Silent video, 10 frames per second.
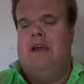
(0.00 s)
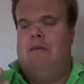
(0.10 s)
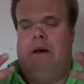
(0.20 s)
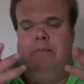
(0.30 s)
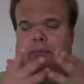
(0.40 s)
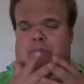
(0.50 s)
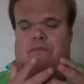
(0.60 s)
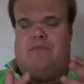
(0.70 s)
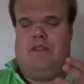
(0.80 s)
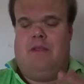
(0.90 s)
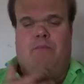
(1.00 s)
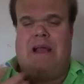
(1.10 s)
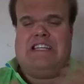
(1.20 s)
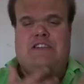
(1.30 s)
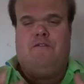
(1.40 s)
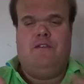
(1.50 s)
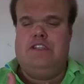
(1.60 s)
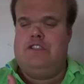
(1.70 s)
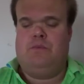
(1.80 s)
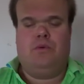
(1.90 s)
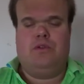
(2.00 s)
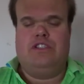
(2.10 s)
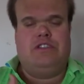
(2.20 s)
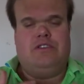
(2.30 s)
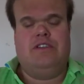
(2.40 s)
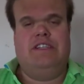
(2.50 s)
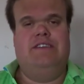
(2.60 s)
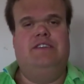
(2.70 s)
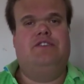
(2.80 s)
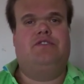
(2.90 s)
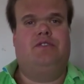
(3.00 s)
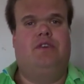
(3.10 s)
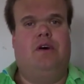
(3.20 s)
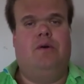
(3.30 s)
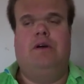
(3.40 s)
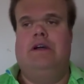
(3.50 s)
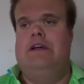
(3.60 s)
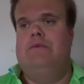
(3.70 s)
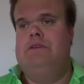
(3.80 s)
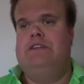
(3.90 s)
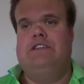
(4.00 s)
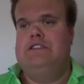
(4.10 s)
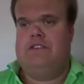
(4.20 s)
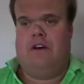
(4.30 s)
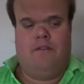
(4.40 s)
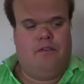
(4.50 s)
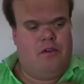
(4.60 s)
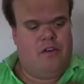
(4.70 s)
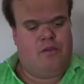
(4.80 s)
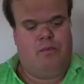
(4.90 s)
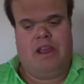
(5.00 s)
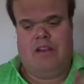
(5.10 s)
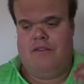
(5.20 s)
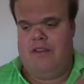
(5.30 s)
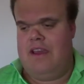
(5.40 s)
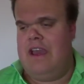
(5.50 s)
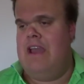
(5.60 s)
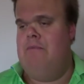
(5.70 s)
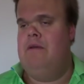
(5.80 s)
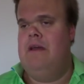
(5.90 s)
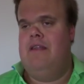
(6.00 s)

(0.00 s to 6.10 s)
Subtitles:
My passion for the sport just continues to grow because of the respect of the game,